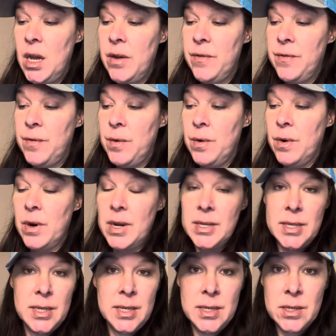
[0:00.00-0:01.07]
for
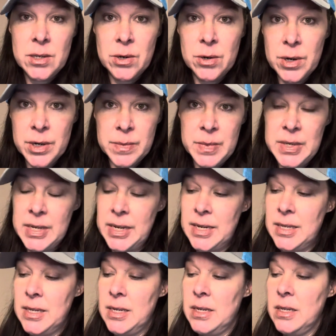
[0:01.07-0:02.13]
unseen
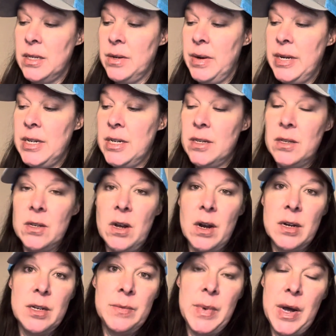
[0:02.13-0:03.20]
circumstances. So I just
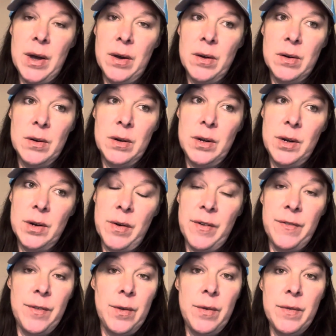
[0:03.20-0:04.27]
talked about, you know, a
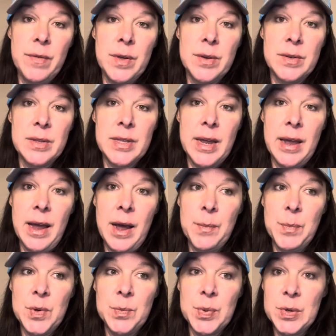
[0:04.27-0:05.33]
few of those that
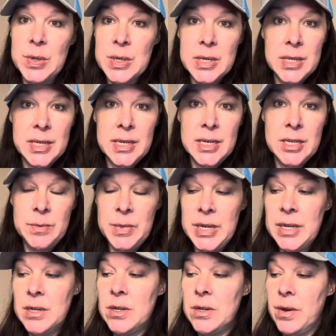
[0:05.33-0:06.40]
happened personally to
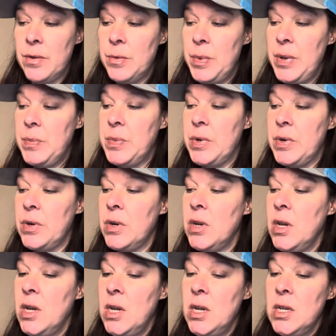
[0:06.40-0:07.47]
me and to other people.
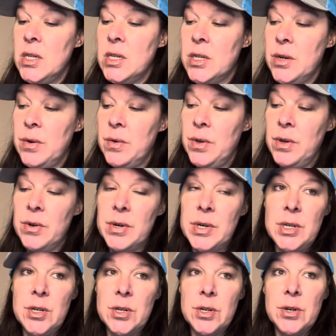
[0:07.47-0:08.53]
So you're
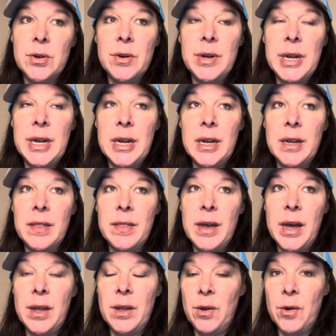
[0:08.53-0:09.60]
ensuring
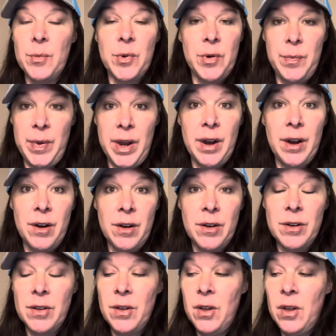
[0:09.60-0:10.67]
that you're prepared